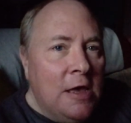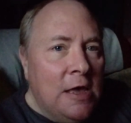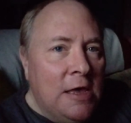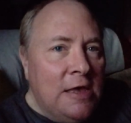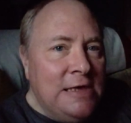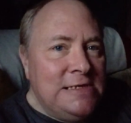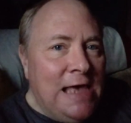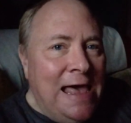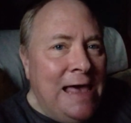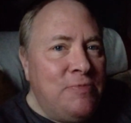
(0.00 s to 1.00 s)
it
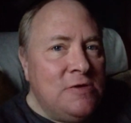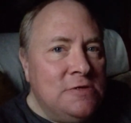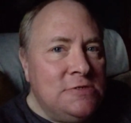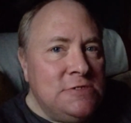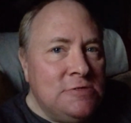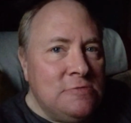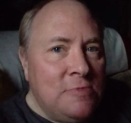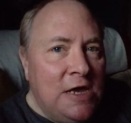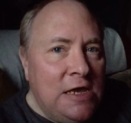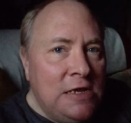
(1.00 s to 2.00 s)
happened
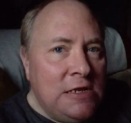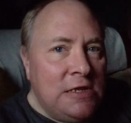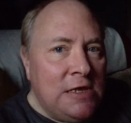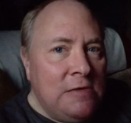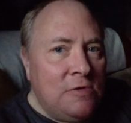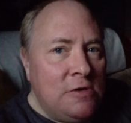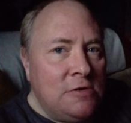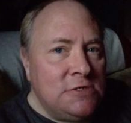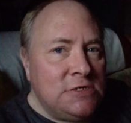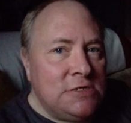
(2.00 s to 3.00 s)
when I
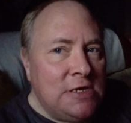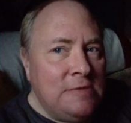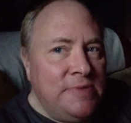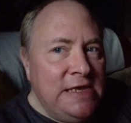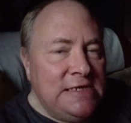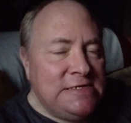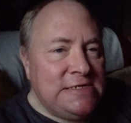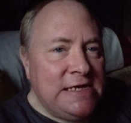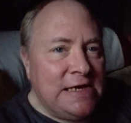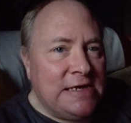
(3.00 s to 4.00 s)
was being
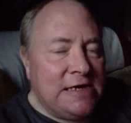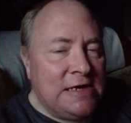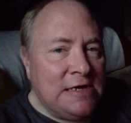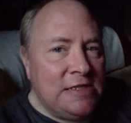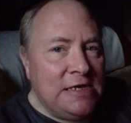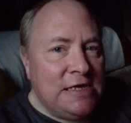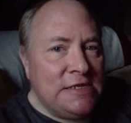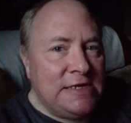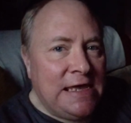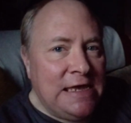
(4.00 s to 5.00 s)
sick the
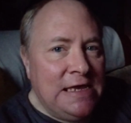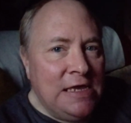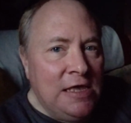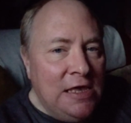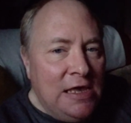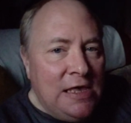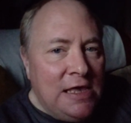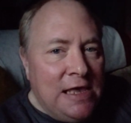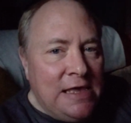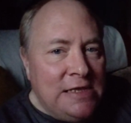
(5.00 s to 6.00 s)
other day,
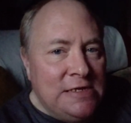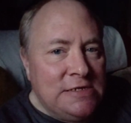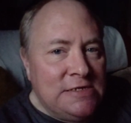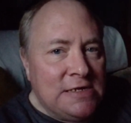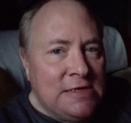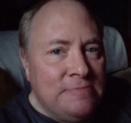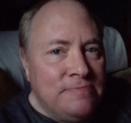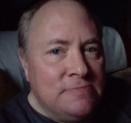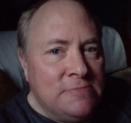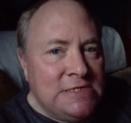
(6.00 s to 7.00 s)
and
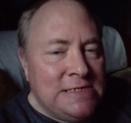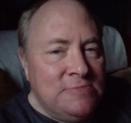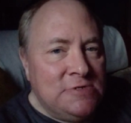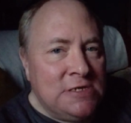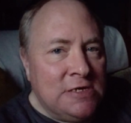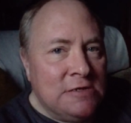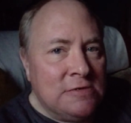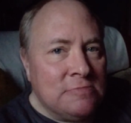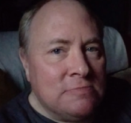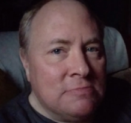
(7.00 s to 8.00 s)
it seemed to,
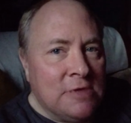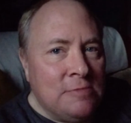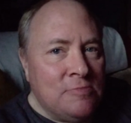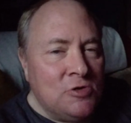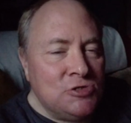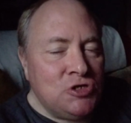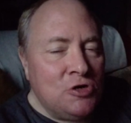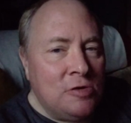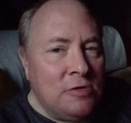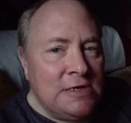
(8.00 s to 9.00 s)
I'm not
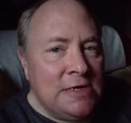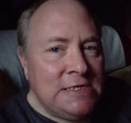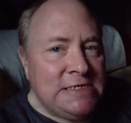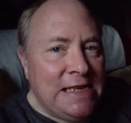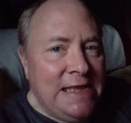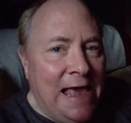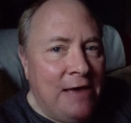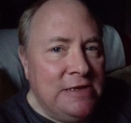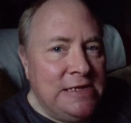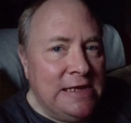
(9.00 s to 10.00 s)
sure exactly
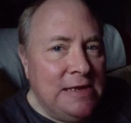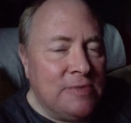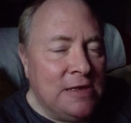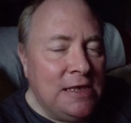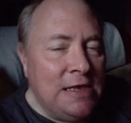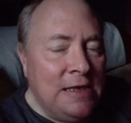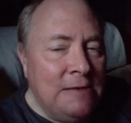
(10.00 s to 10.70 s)
how it did it, but